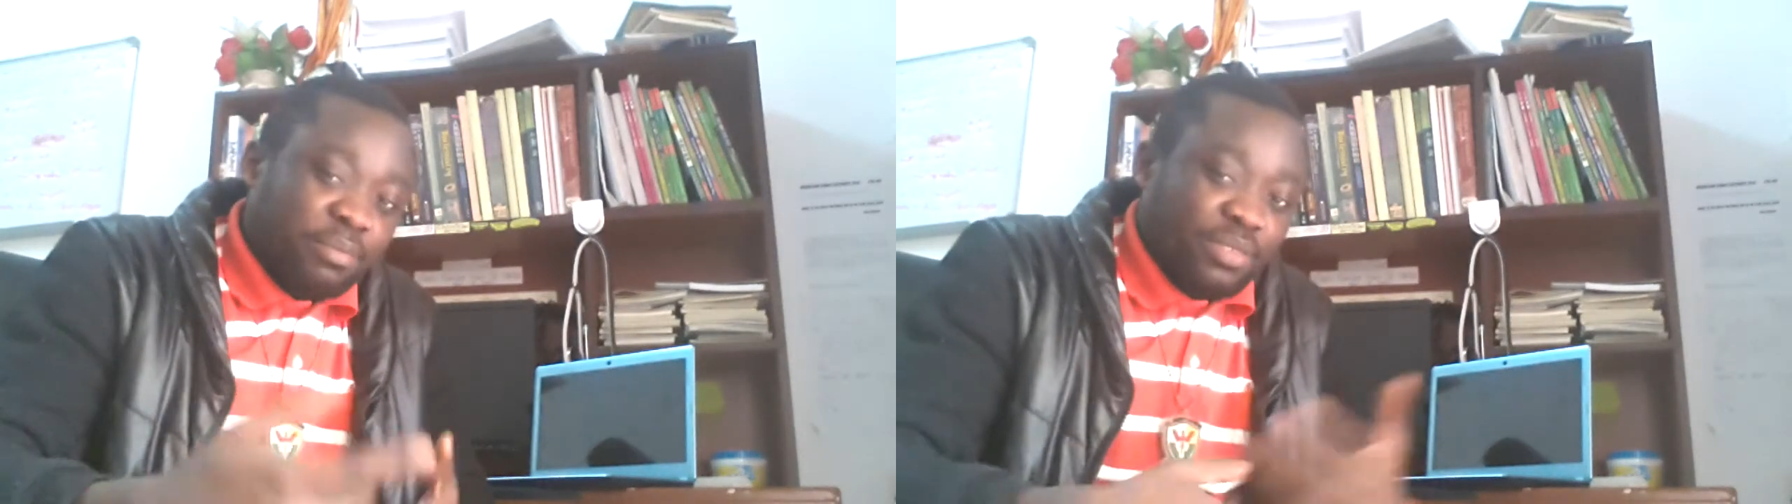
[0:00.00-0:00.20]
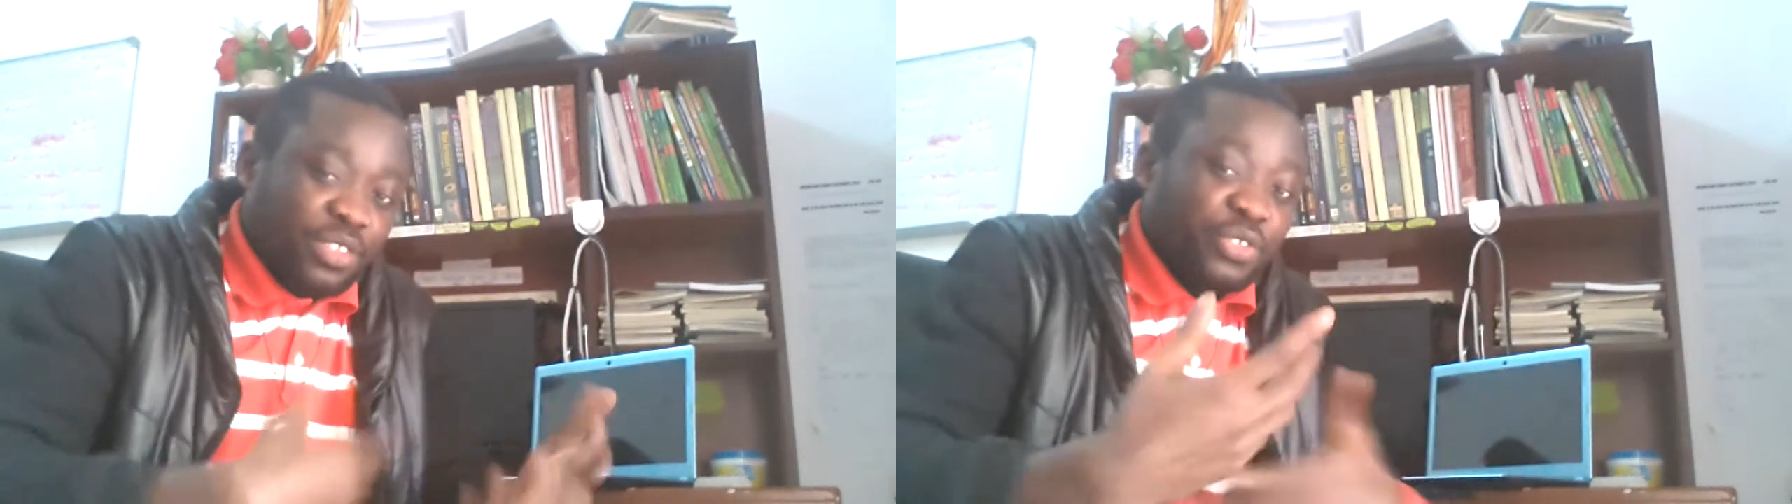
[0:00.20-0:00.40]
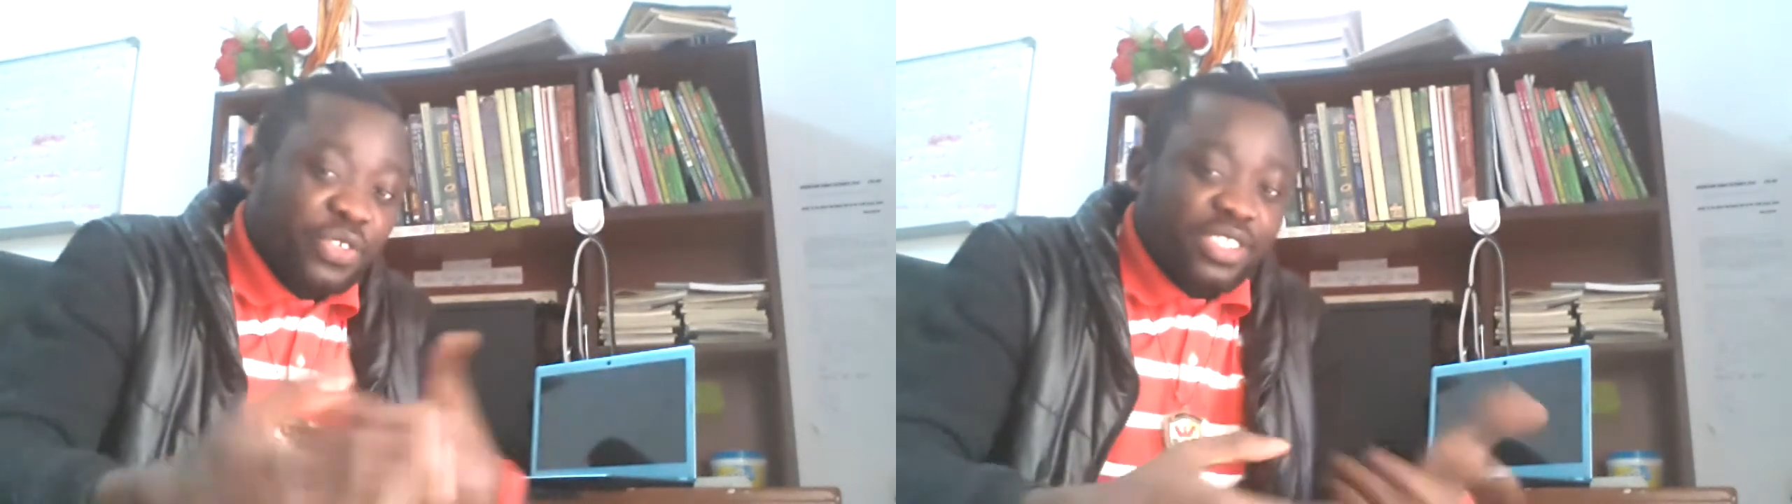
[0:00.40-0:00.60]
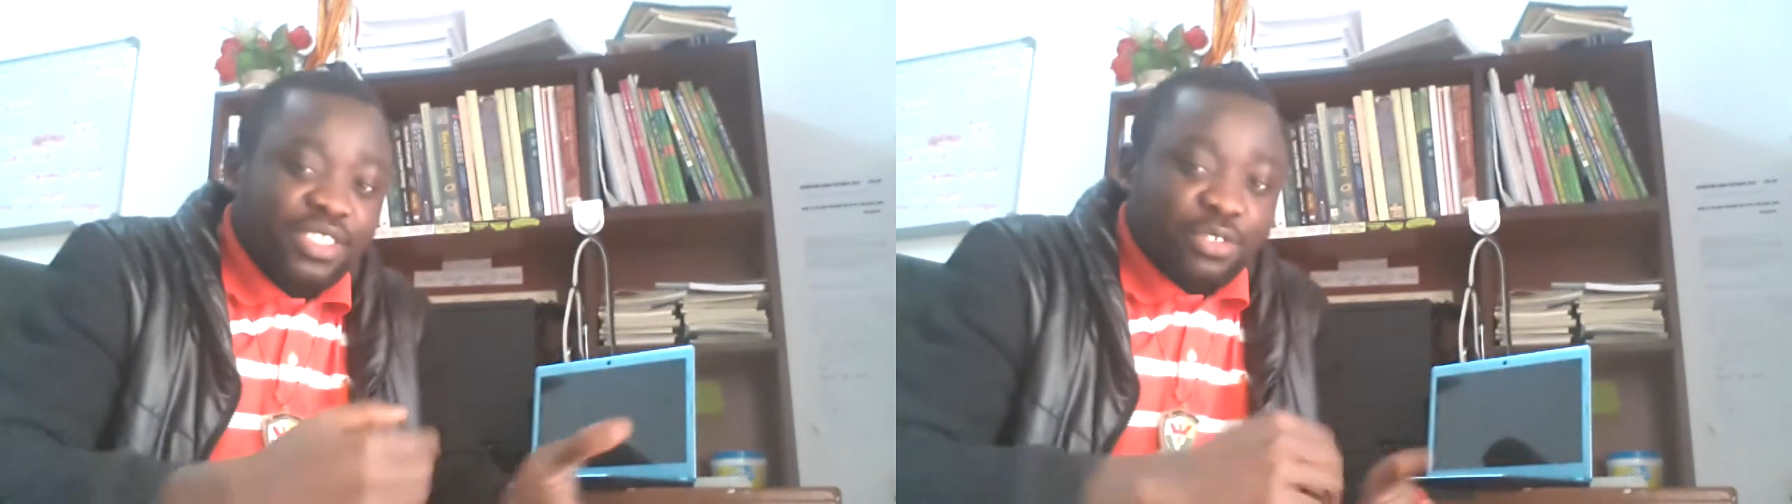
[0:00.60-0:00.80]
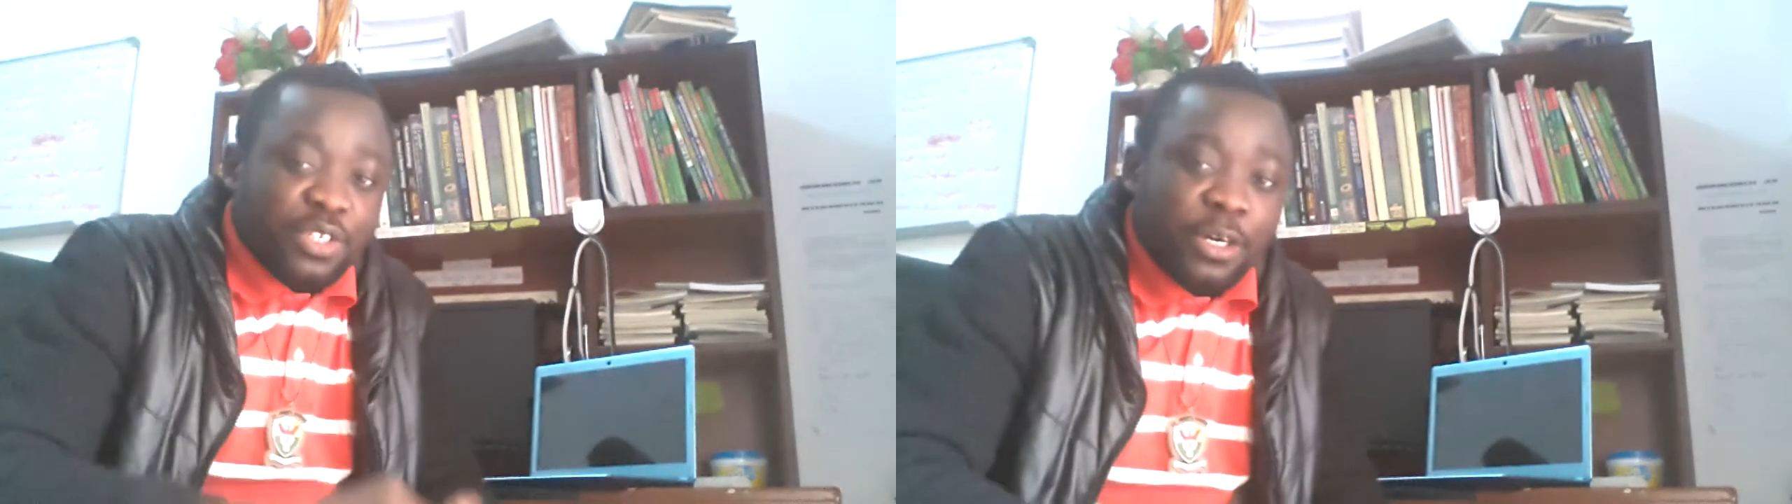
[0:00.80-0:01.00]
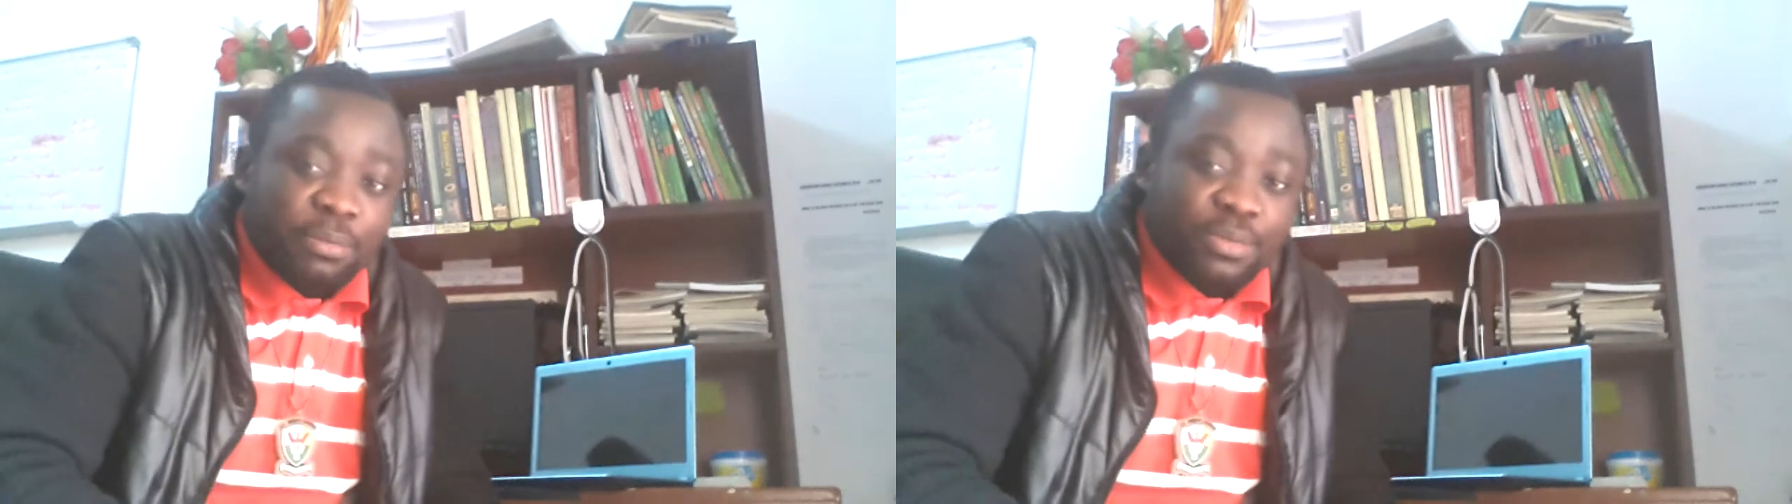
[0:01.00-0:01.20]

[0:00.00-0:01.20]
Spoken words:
3 weeks to come.